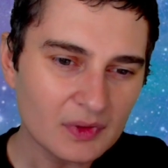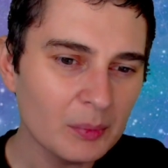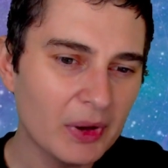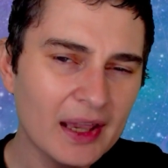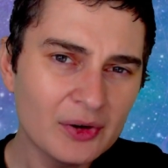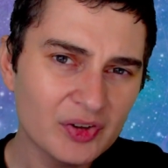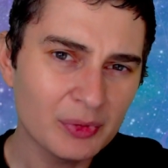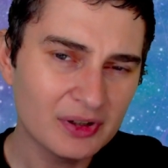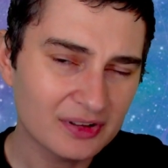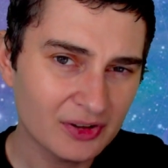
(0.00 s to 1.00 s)
But Aries
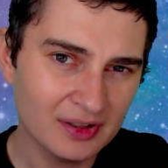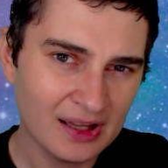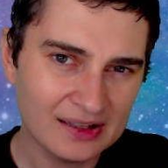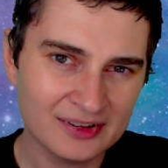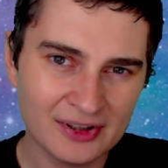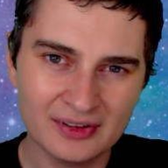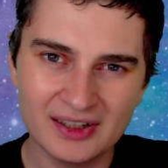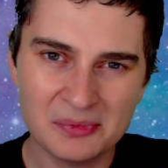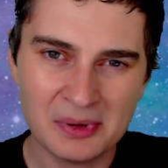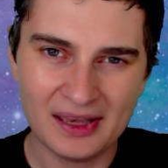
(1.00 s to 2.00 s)
Moon is not necessarily
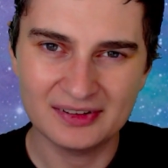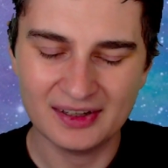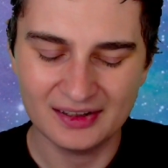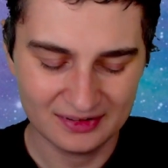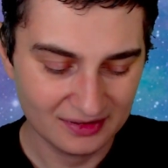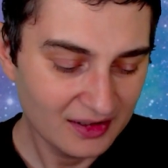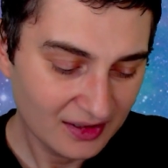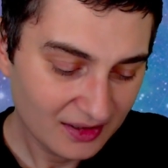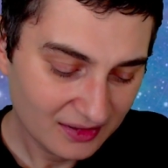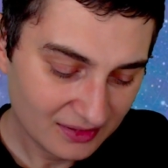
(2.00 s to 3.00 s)
the best at
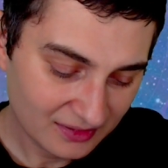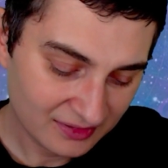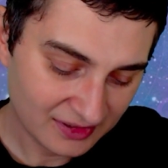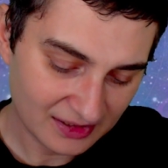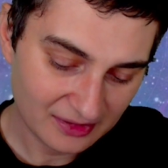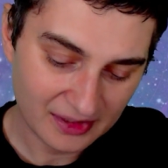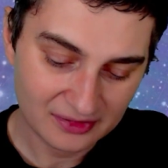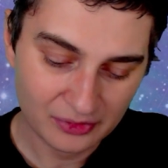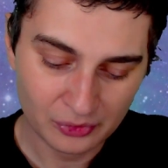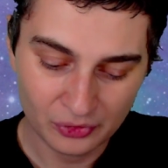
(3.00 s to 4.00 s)
seeing
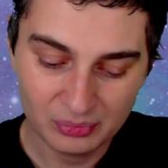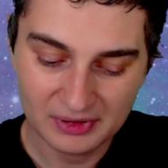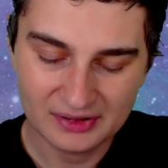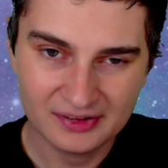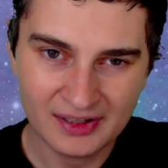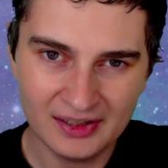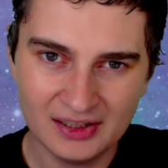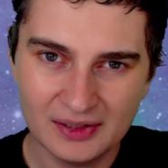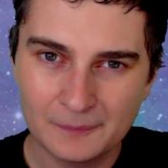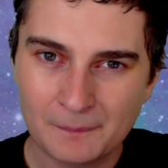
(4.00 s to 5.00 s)
things through and being
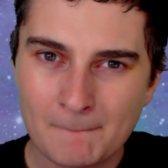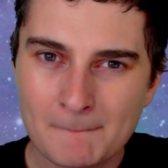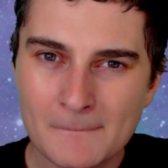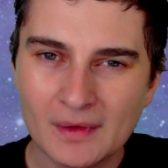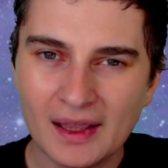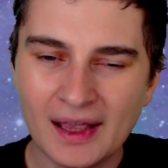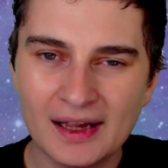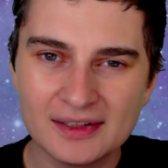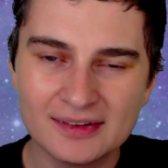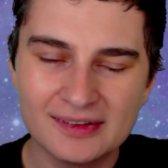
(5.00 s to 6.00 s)
steady
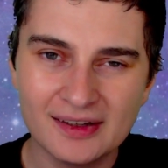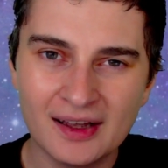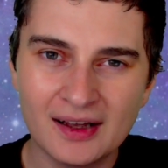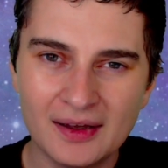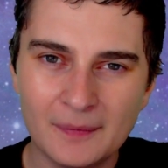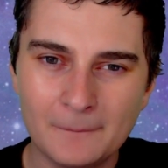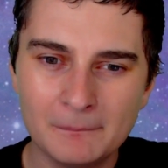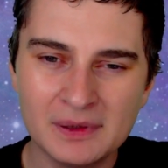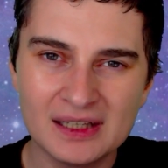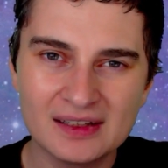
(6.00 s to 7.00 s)
and
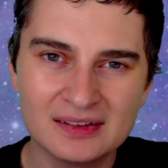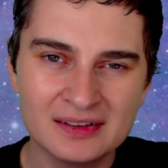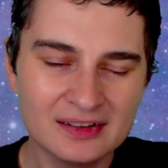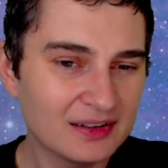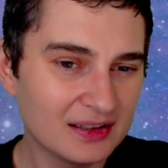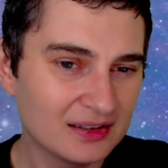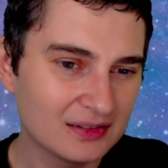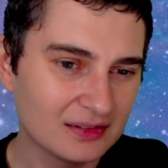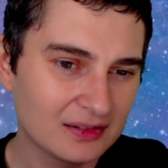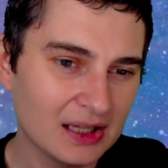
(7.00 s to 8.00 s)
being consistent.
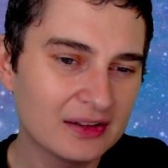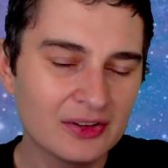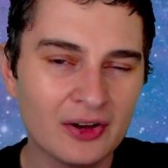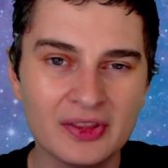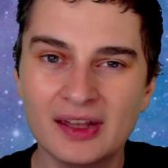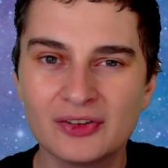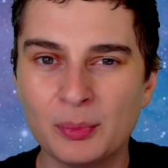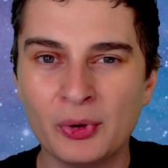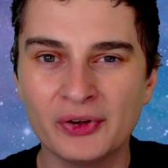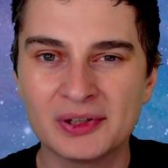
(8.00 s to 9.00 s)
It's not that it's not
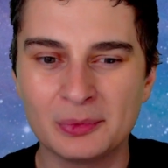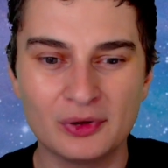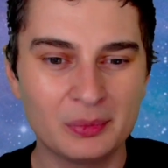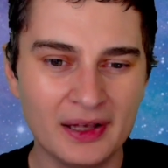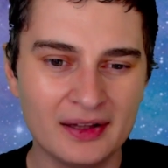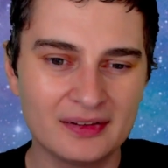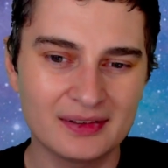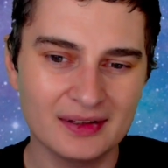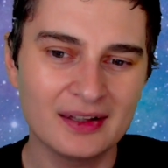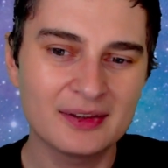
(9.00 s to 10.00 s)
possible, but
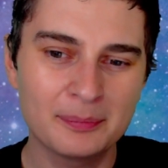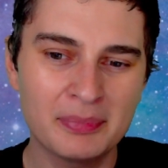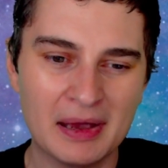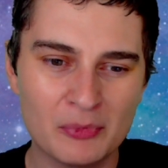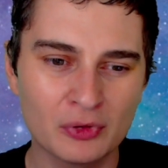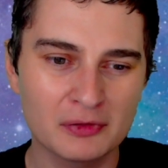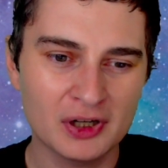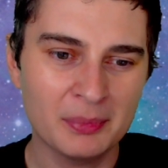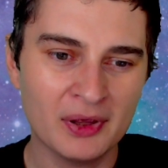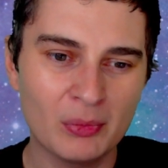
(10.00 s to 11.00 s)
it's a bit more of an
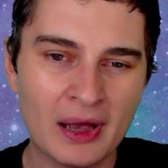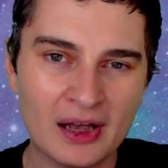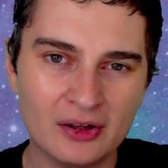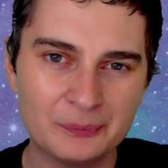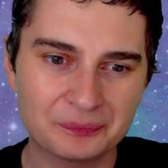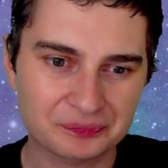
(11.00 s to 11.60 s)
uphill battle.